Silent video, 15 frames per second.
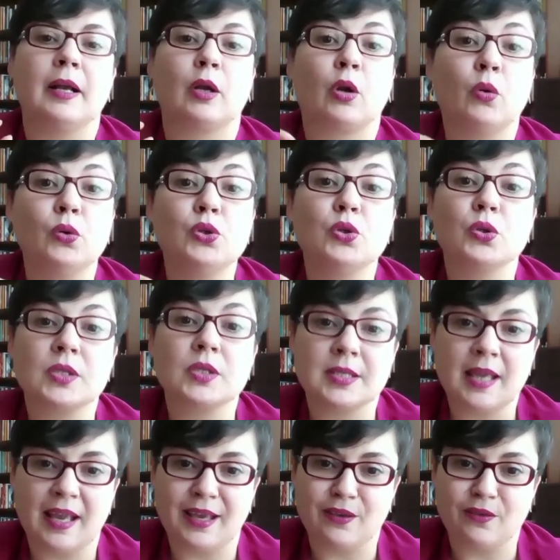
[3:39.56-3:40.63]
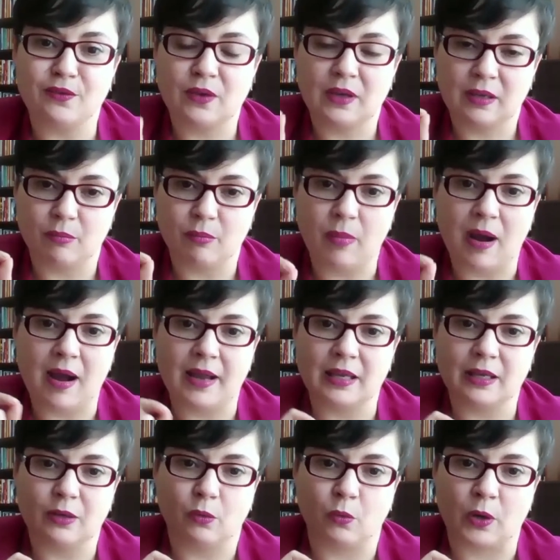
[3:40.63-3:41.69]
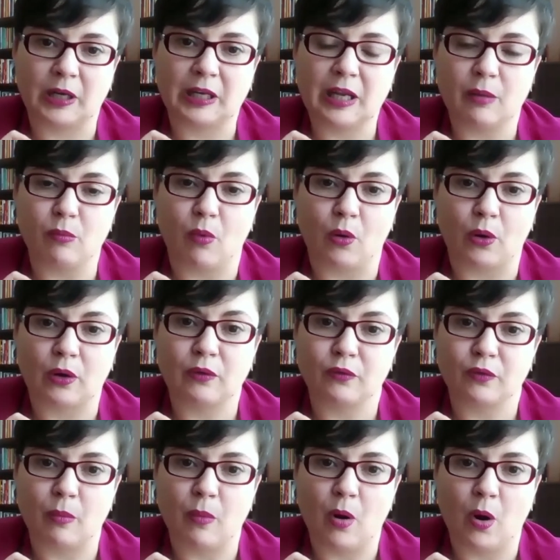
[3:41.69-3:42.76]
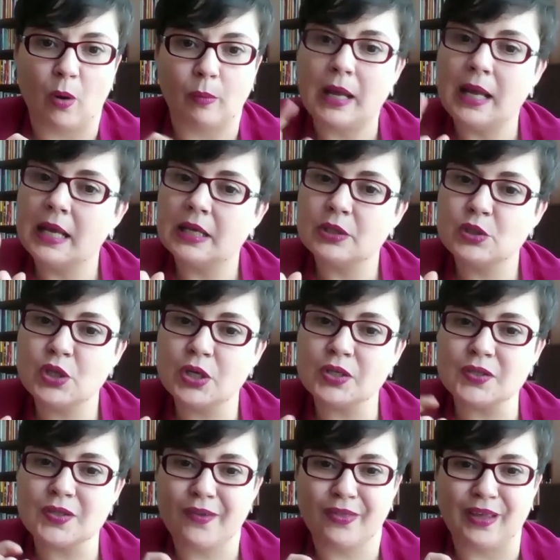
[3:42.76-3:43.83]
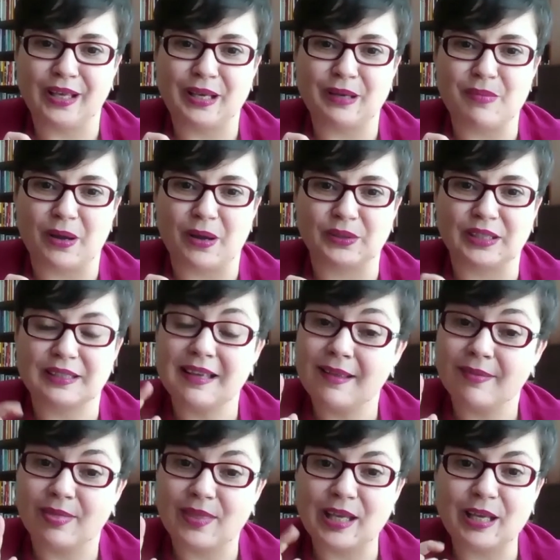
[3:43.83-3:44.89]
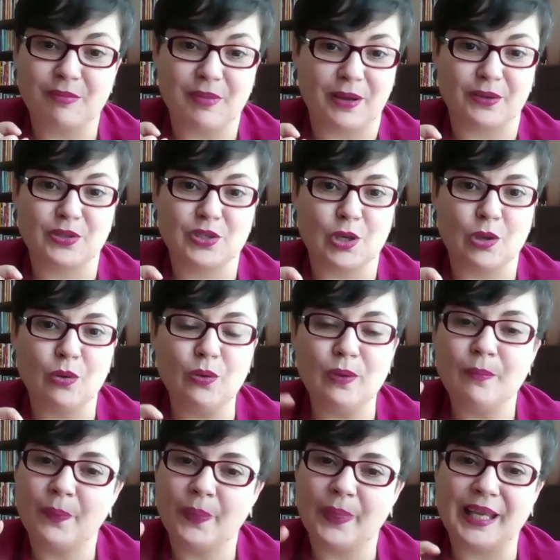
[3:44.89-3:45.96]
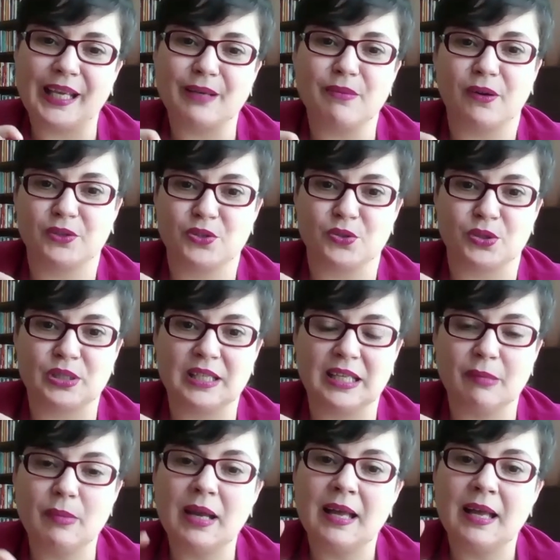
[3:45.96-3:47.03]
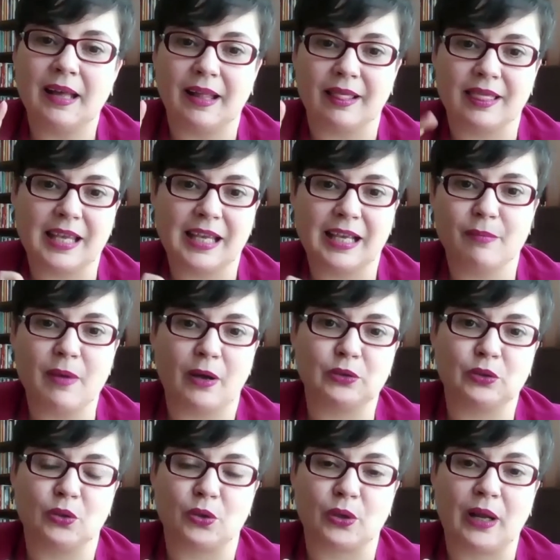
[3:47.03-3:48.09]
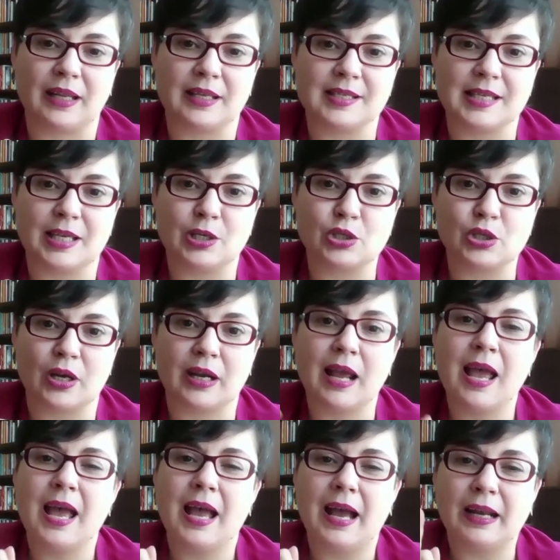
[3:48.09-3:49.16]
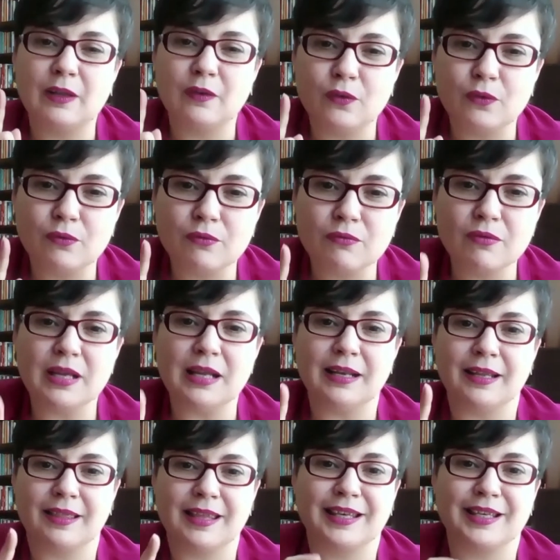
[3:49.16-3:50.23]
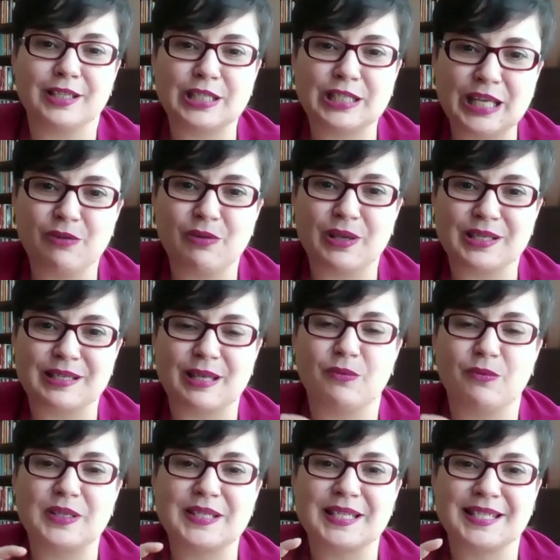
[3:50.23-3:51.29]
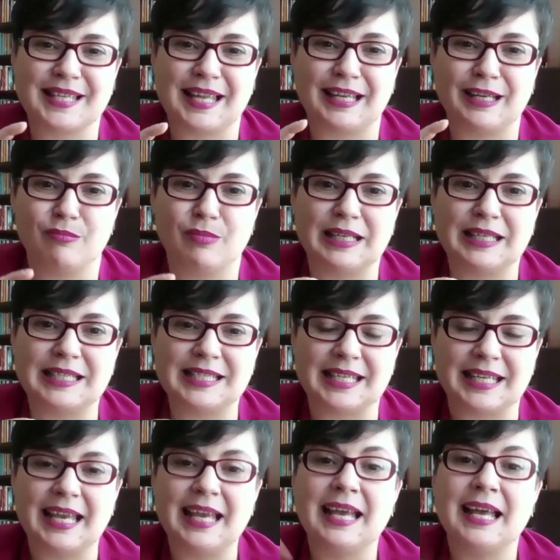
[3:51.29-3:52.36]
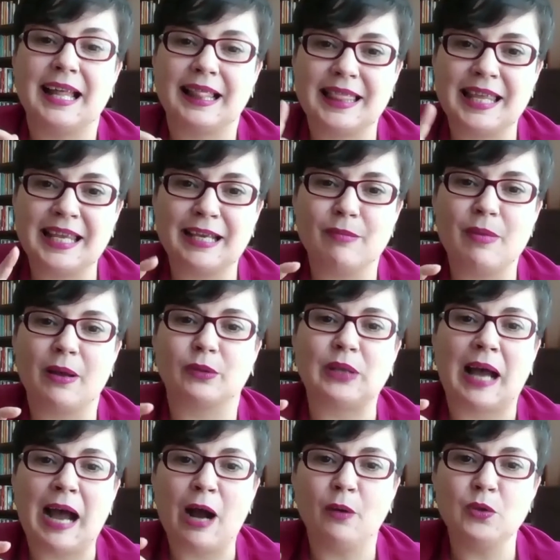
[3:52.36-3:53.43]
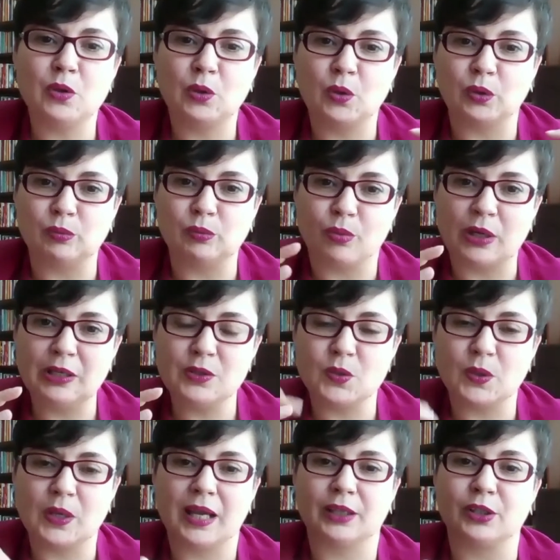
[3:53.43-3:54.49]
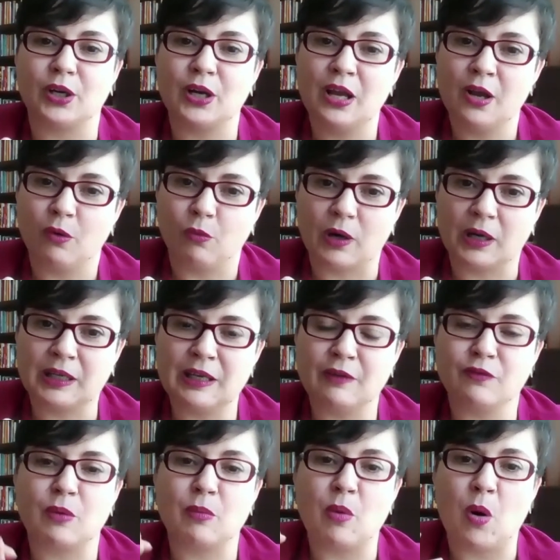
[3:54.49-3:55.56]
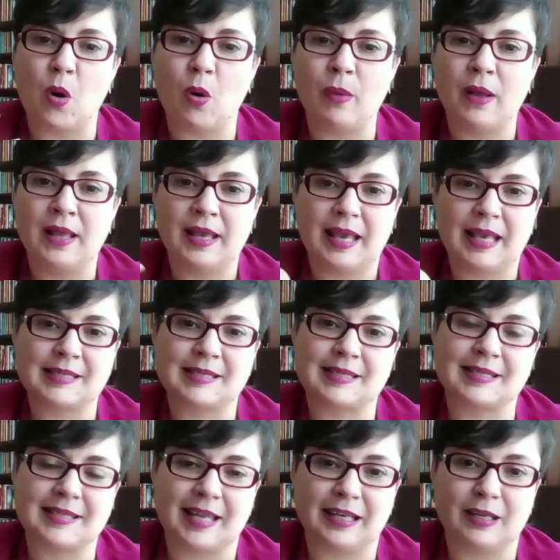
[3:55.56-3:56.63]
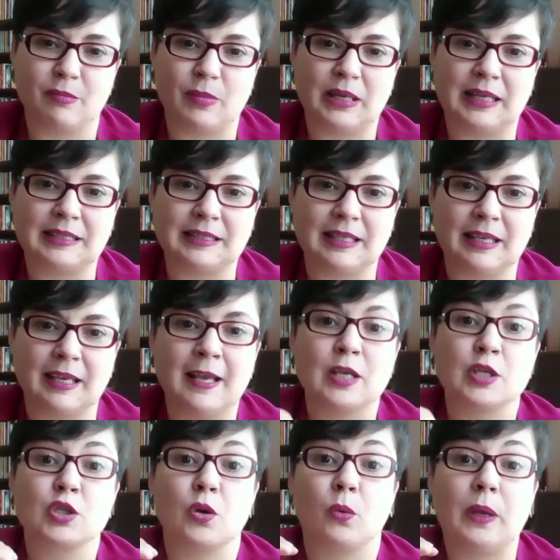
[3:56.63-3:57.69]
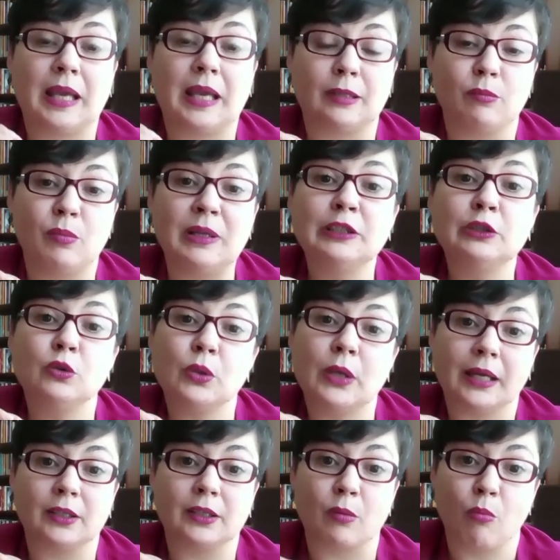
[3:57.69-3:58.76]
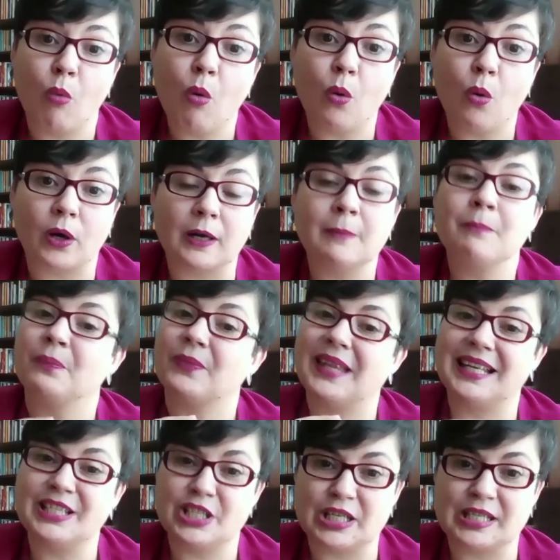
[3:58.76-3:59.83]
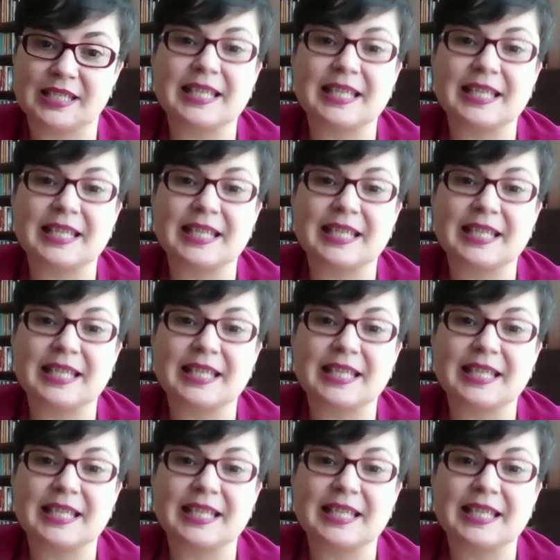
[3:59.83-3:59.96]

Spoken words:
could you save by working more from home? Just think about it. Think about you, think about your team, and think about your organization. And if you really think seriously with sustainability, think about how you could bring together working from home and sustainability so we can build together more than just